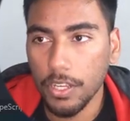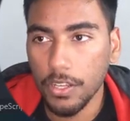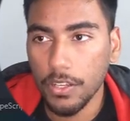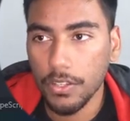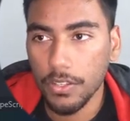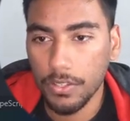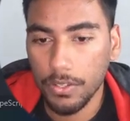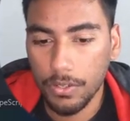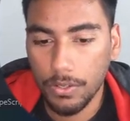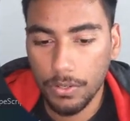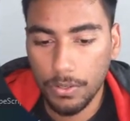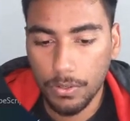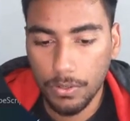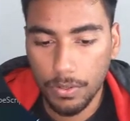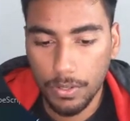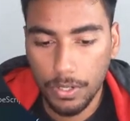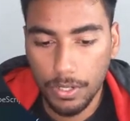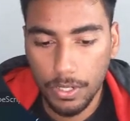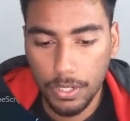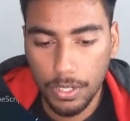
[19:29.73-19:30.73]
So
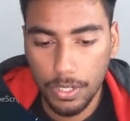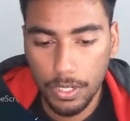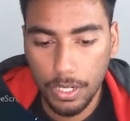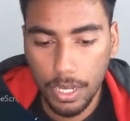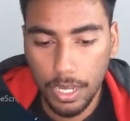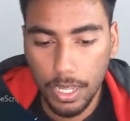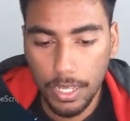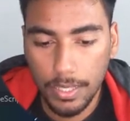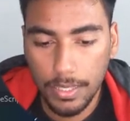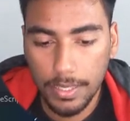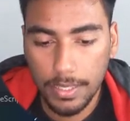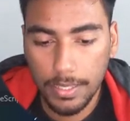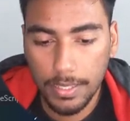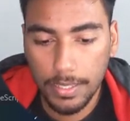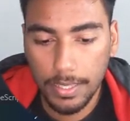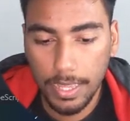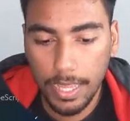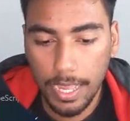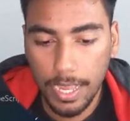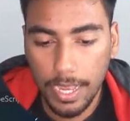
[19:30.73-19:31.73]
dot
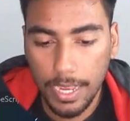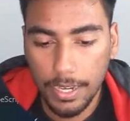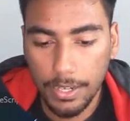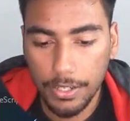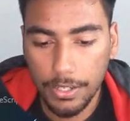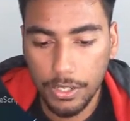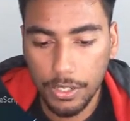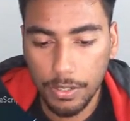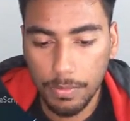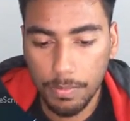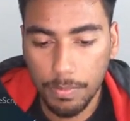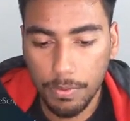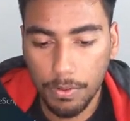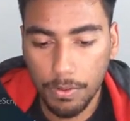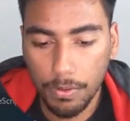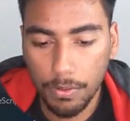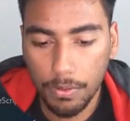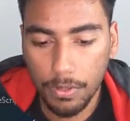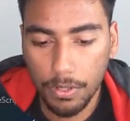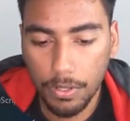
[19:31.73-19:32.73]
slash
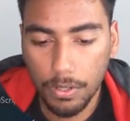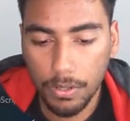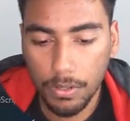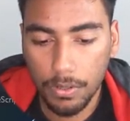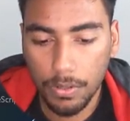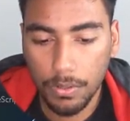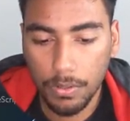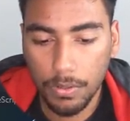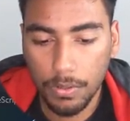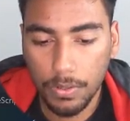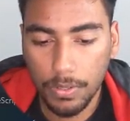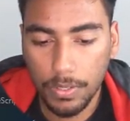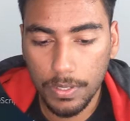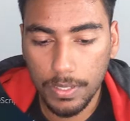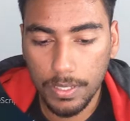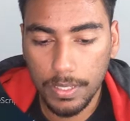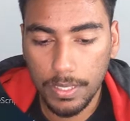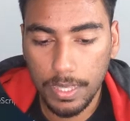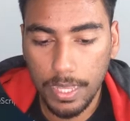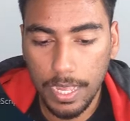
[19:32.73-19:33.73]
proto
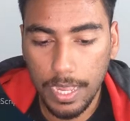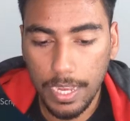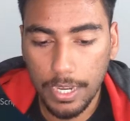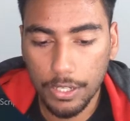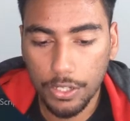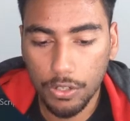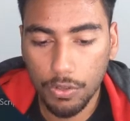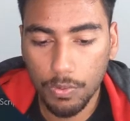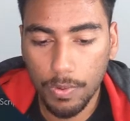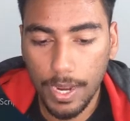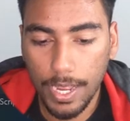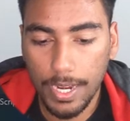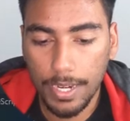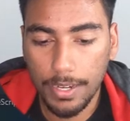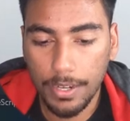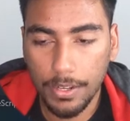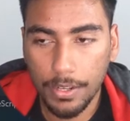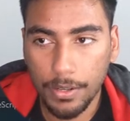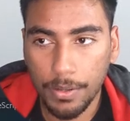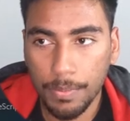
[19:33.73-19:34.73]
slash
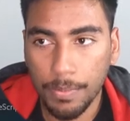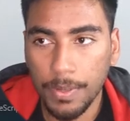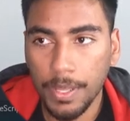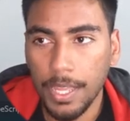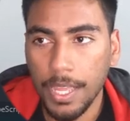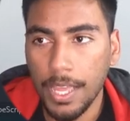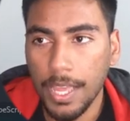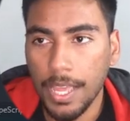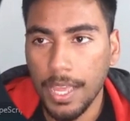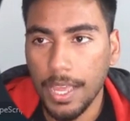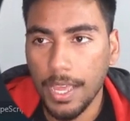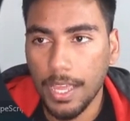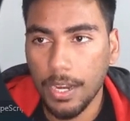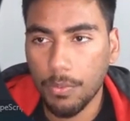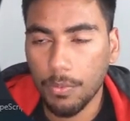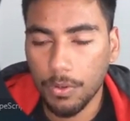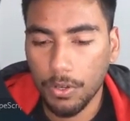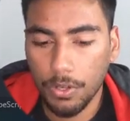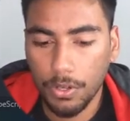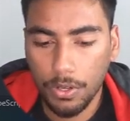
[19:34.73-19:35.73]
random and
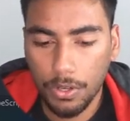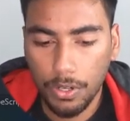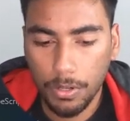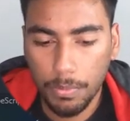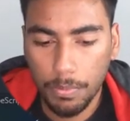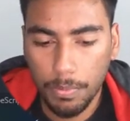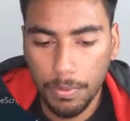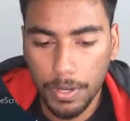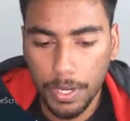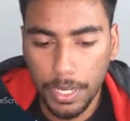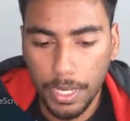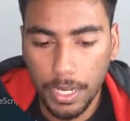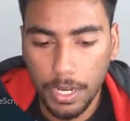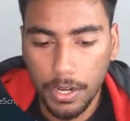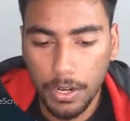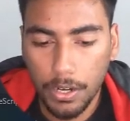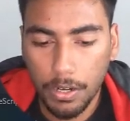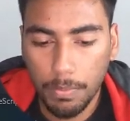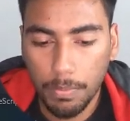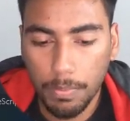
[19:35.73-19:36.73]
we're gonna bring
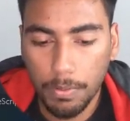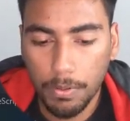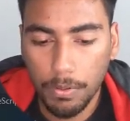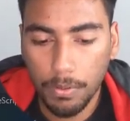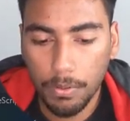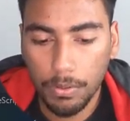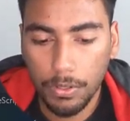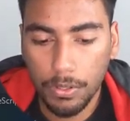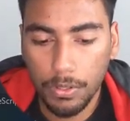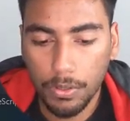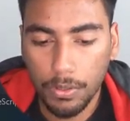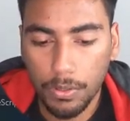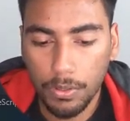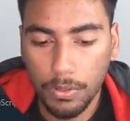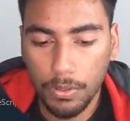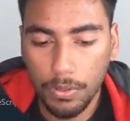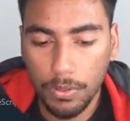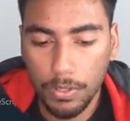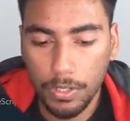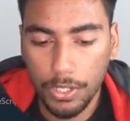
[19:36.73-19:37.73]
our
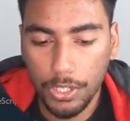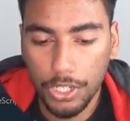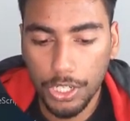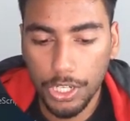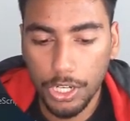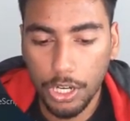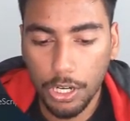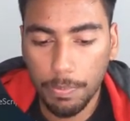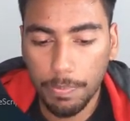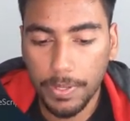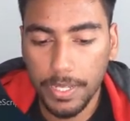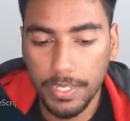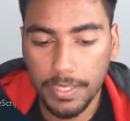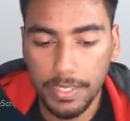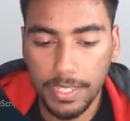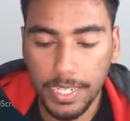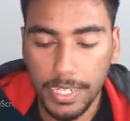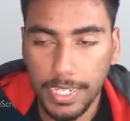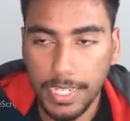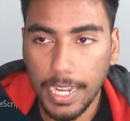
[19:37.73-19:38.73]
proto
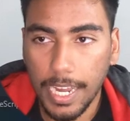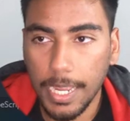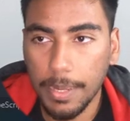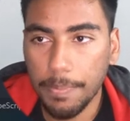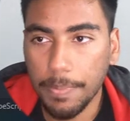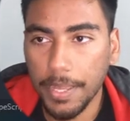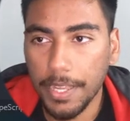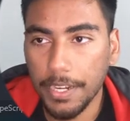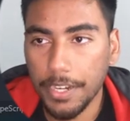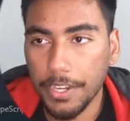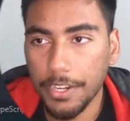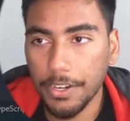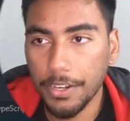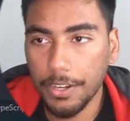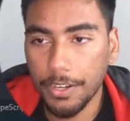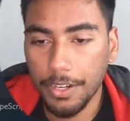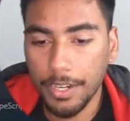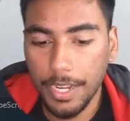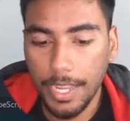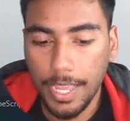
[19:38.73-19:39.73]
grpc type in
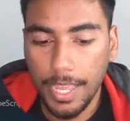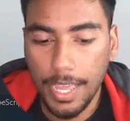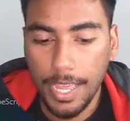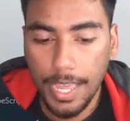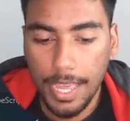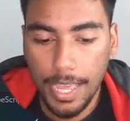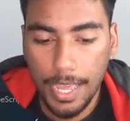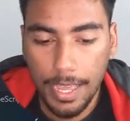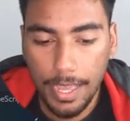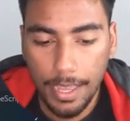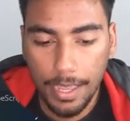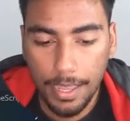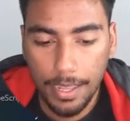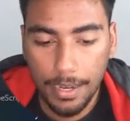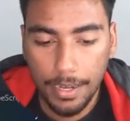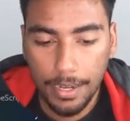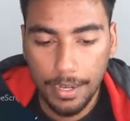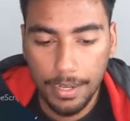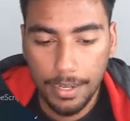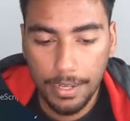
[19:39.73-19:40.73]
here
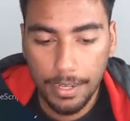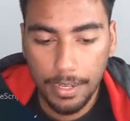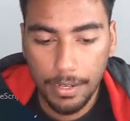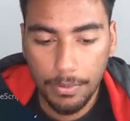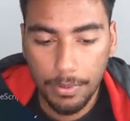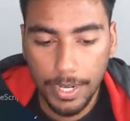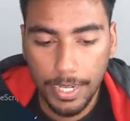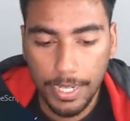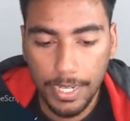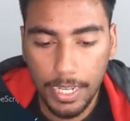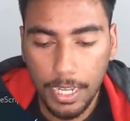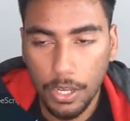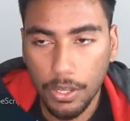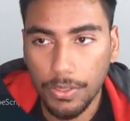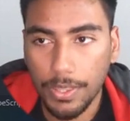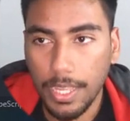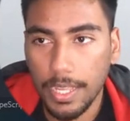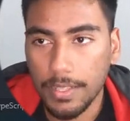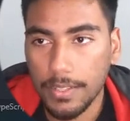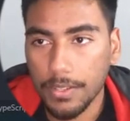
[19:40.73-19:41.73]
and uh, right now
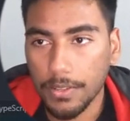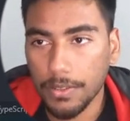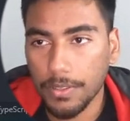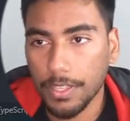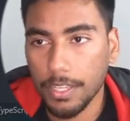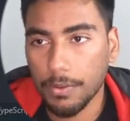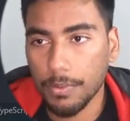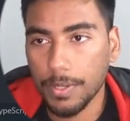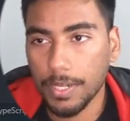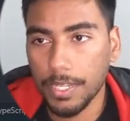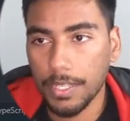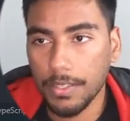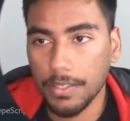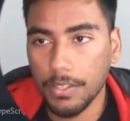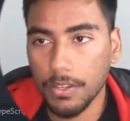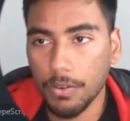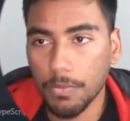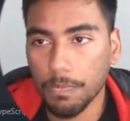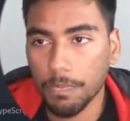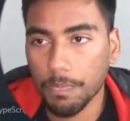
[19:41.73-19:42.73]
that's the only thing we need
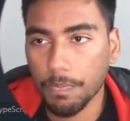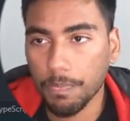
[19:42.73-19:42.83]
so